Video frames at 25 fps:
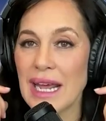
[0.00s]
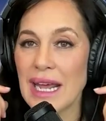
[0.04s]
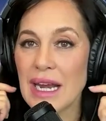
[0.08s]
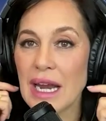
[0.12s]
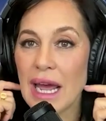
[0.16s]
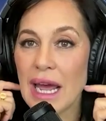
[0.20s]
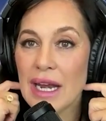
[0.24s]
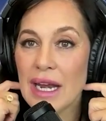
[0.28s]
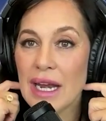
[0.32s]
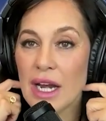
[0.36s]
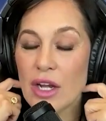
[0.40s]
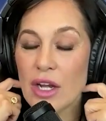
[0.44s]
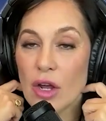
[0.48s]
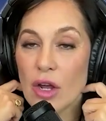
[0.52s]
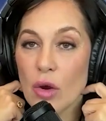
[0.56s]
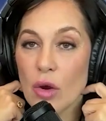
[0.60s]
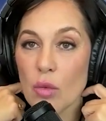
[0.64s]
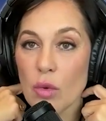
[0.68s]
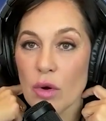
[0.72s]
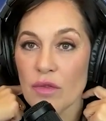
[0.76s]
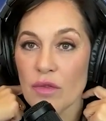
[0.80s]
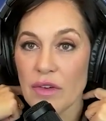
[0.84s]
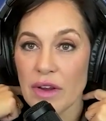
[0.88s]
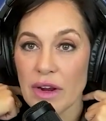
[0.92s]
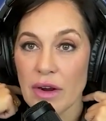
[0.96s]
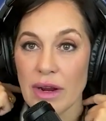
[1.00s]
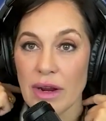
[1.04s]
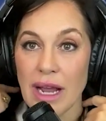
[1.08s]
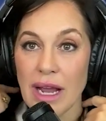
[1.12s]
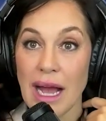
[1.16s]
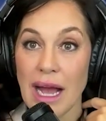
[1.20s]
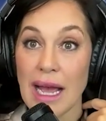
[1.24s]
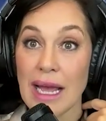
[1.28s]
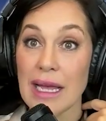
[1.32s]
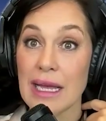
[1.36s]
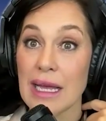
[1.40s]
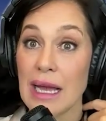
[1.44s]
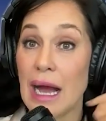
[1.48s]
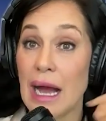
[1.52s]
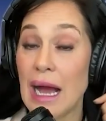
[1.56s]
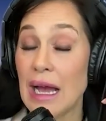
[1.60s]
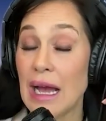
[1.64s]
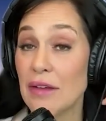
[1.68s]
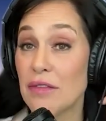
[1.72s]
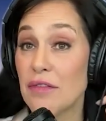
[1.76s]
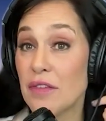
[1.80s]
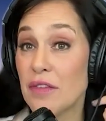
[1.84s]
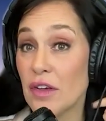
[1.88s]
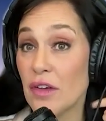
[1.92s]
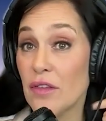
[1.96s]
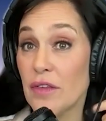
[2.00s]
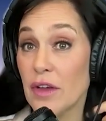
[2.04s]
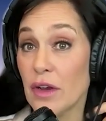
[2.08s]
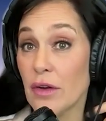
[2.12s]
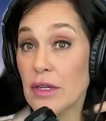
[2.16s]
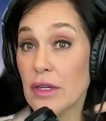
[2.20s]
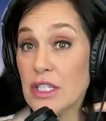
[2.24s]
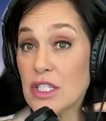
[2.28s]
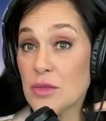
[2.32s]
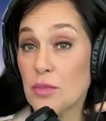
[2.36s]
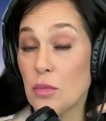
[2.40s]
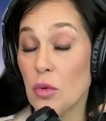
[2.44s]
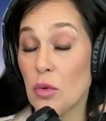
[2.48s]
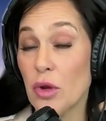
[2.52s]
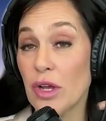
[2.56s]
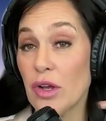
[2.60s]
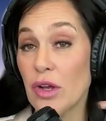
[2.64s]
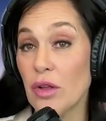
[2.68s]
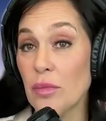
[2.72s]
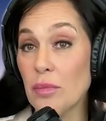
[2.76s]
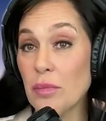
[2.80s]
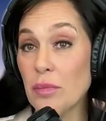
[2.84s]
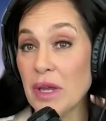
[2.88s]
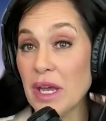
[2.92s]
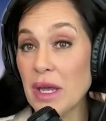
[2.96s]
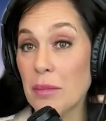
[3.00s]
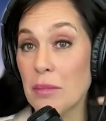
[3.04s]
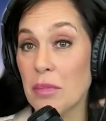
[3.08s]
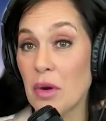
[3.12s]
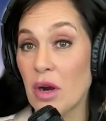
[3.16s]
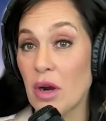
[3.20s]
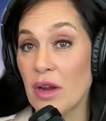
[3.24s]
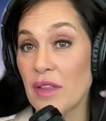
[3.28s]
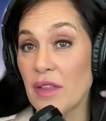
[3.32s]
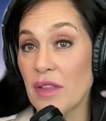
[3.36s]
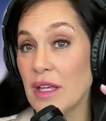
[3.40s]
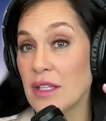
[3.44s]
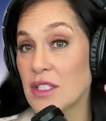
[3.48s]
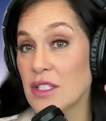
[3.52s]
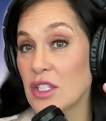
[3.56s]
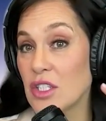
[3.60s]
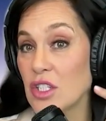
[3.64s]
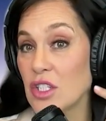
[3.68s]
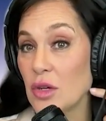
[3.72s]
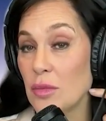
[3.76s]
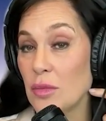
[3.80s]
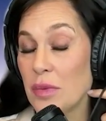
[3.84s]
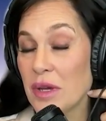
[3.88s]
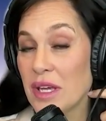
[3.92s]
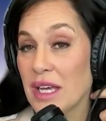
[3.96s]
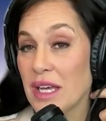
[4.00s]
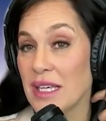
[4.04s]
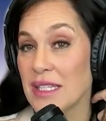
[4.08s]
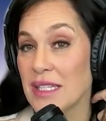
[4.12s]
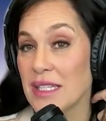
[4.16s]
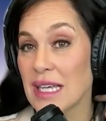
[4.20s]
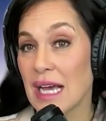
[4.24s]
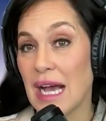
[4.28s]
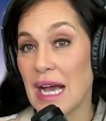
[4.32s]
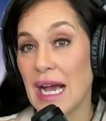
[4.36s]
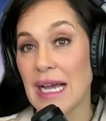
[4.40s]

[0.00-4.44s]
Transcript: And I know I feel very spoiled being part of the Institute because